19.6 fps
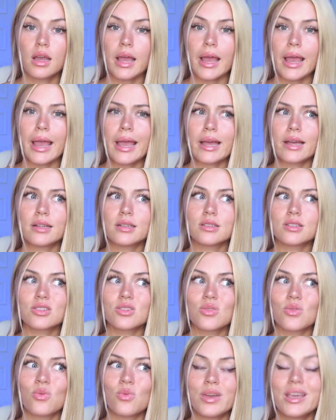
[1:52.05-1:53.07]
And
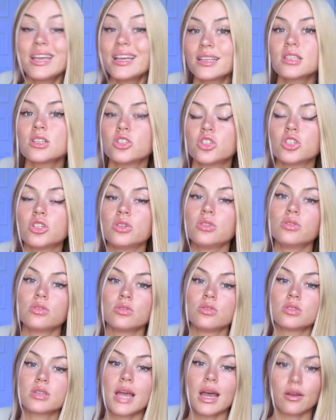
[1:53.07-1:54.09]
we get to
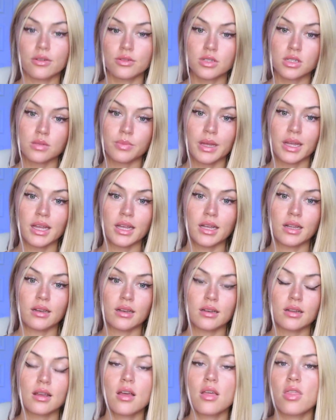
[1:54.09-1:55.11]
choose how to
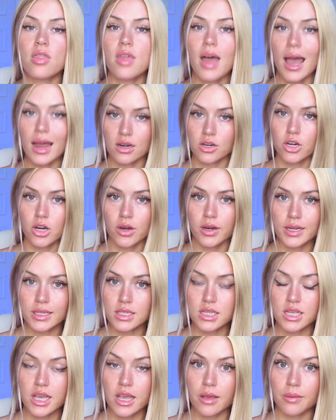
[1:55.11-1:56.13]
spend that
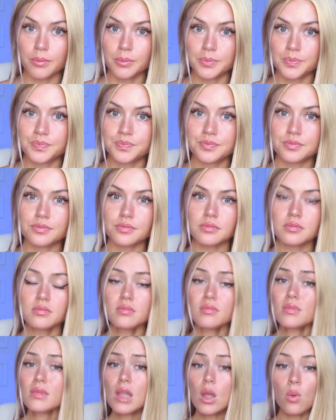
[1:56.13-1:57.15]
currency.
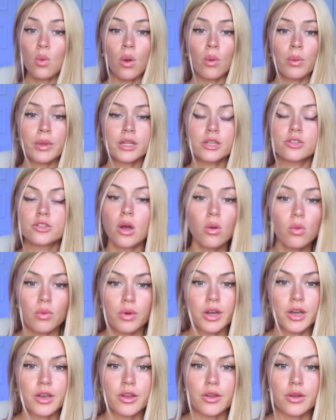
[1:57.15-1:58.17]
What we don't
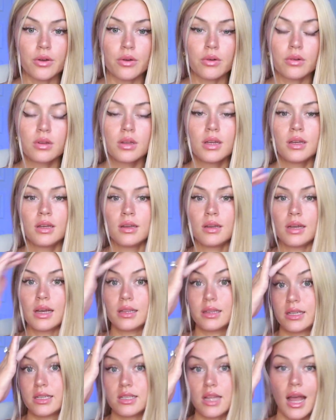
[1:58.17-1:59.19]
want to do,
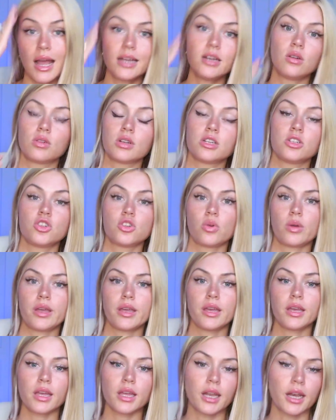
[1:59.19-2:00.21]
at least I don't enjoy
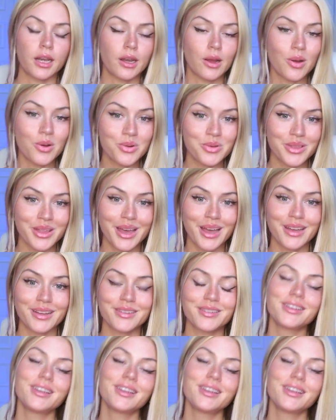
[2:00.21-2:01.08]
it, and I know that,